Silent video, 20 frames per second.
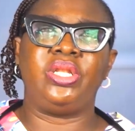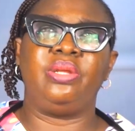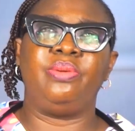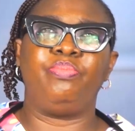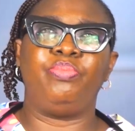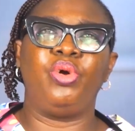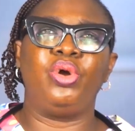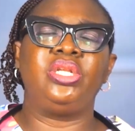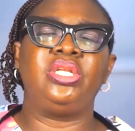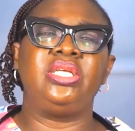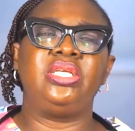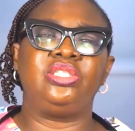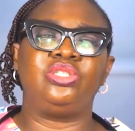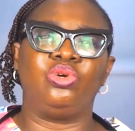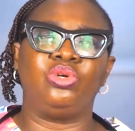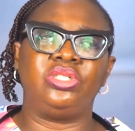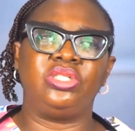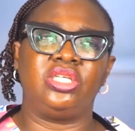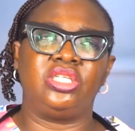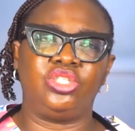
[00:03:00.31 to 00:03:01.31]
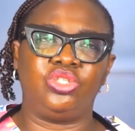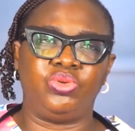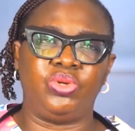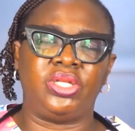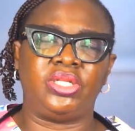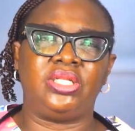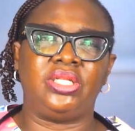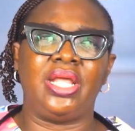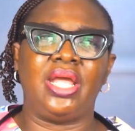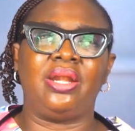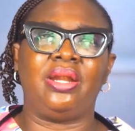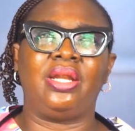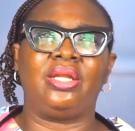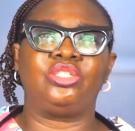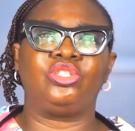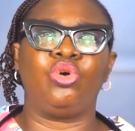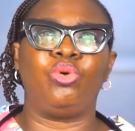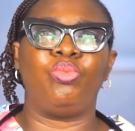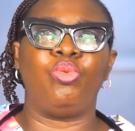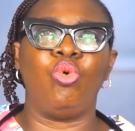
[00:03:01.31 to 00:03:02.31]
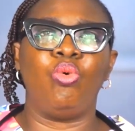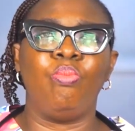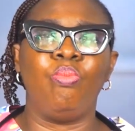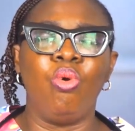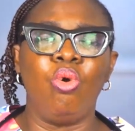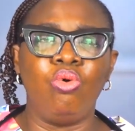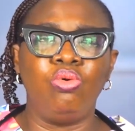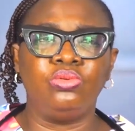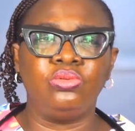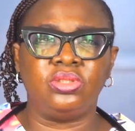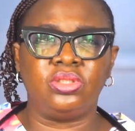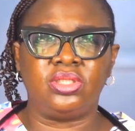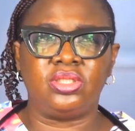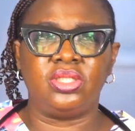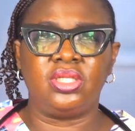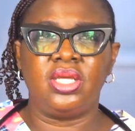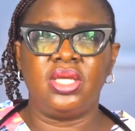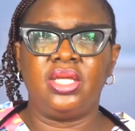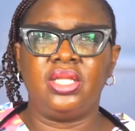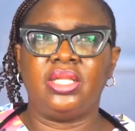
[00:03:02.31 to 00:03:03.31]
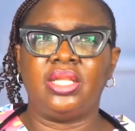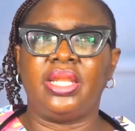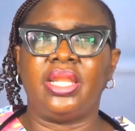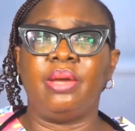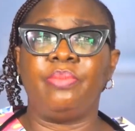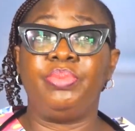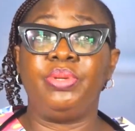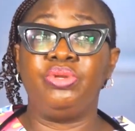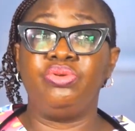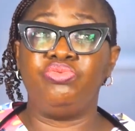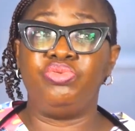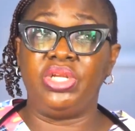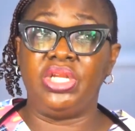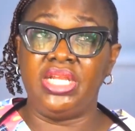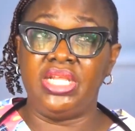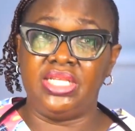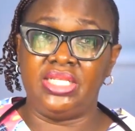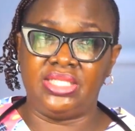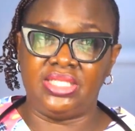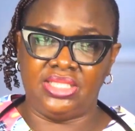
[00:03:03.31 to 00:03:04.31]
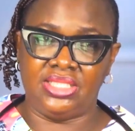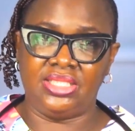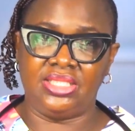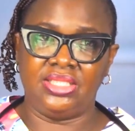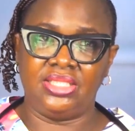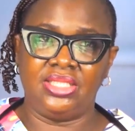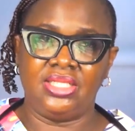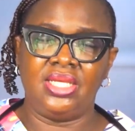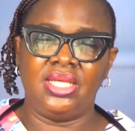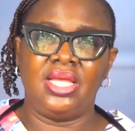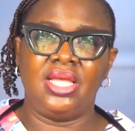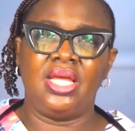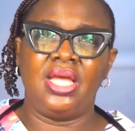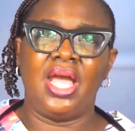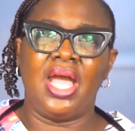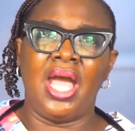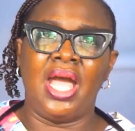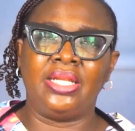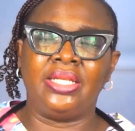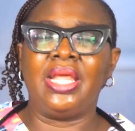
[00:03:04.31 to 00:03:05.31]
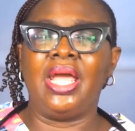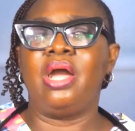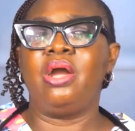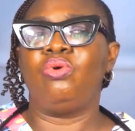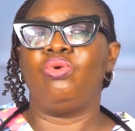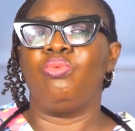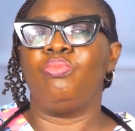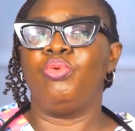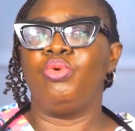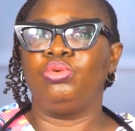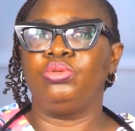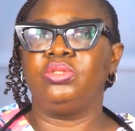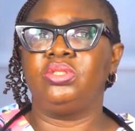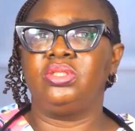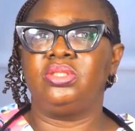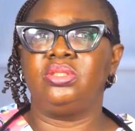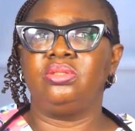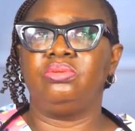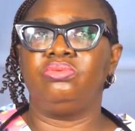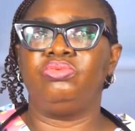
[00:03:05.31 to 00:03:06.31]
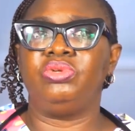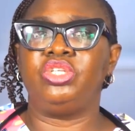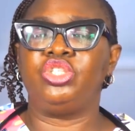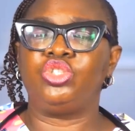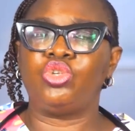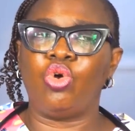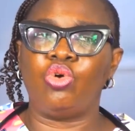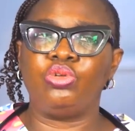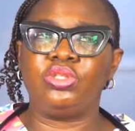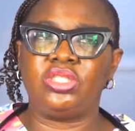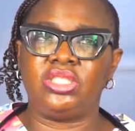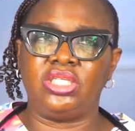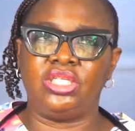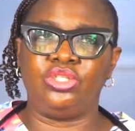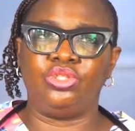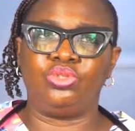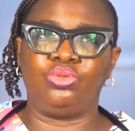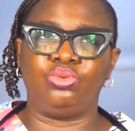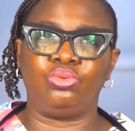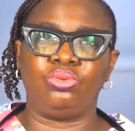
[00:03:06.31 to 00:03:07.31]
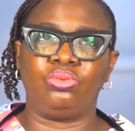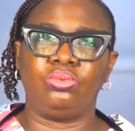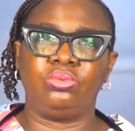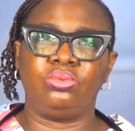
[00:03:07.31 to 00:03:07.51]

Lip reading: the body is under stress, there are some hormones that are being released, and that hormones result into,